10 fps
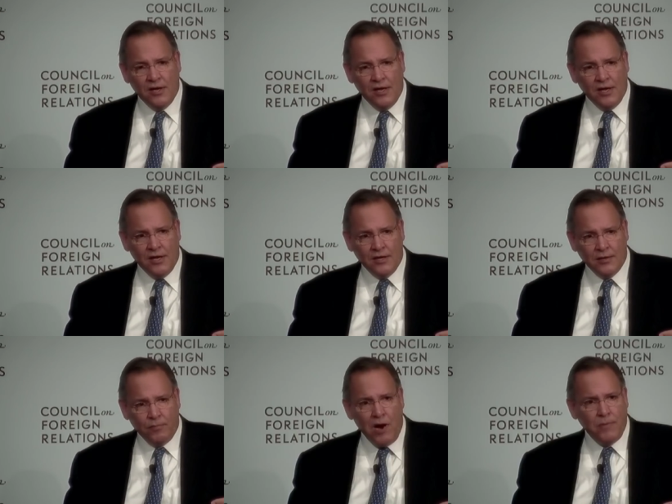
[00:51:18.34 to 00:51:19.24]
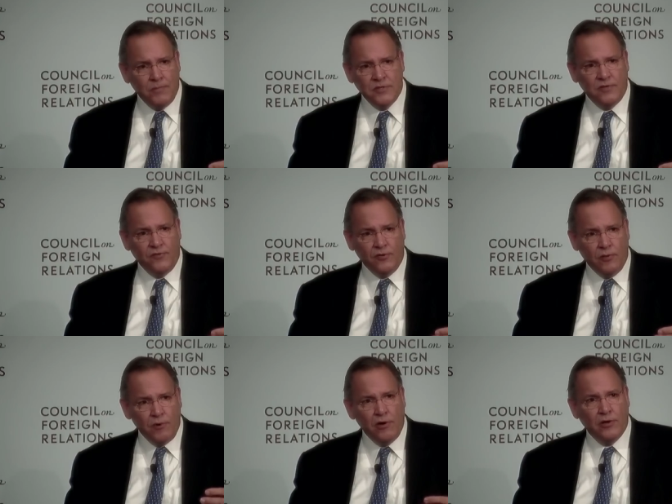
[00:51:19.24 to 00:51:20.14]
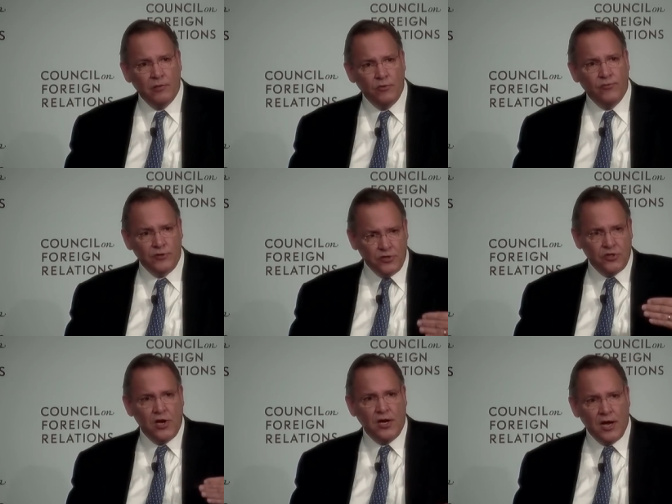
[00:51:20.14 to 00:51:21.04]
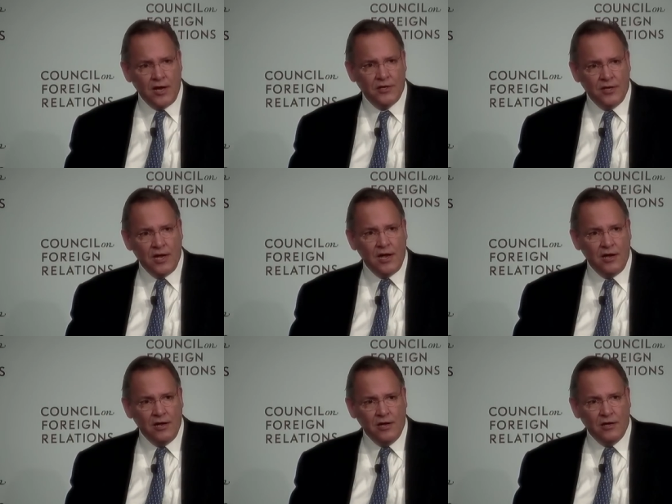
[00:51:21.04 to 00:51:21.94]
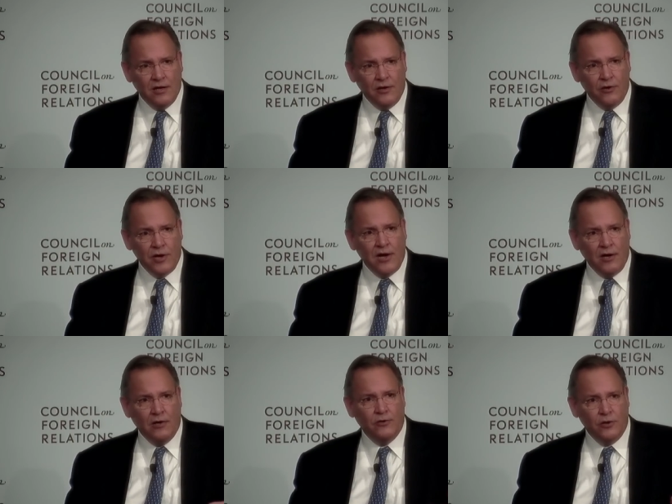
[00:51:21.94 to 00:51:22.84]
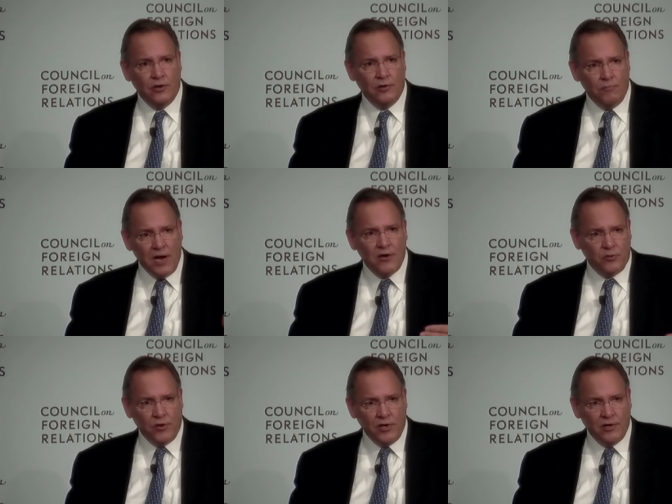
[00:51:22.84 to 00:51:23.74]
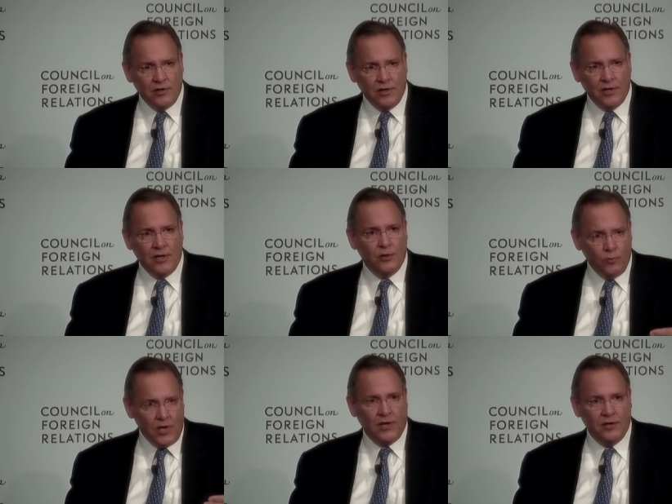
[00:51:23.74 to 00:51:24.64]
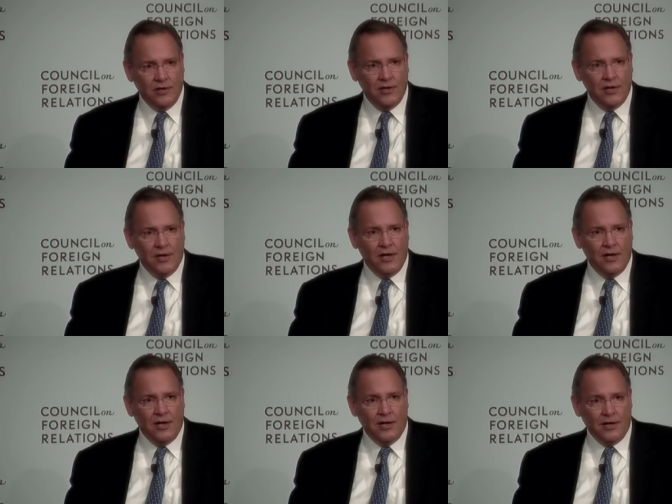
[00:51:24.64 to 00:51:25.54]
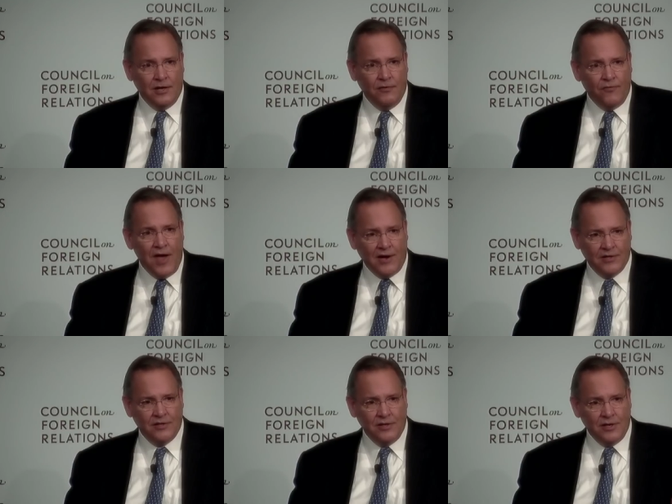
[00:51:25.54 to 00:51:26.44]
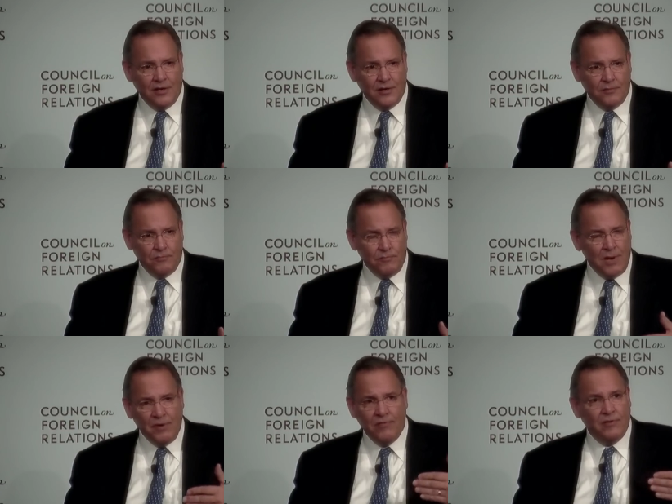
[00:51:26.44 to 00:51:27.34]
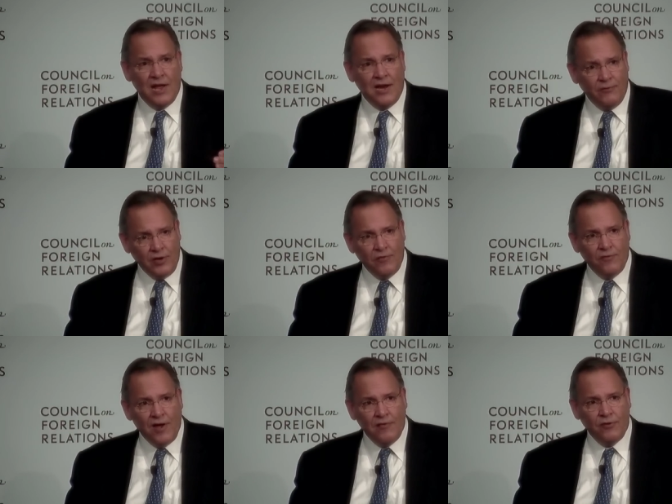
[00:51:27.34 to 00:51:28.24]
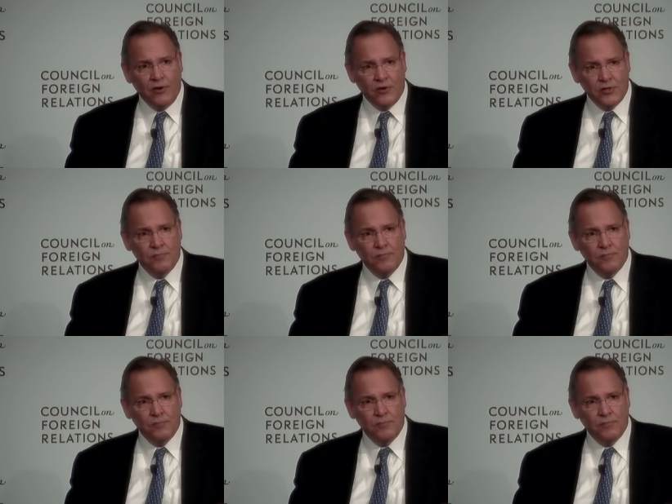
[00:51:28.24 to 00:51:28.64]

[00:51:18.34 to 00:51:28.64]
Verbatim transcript: Uh, the problem is, if you're an American moving to Shanghai today, you're not going to learn Mandarin uh, in a week. Uh, in fact, uh, maybe even not even in five years.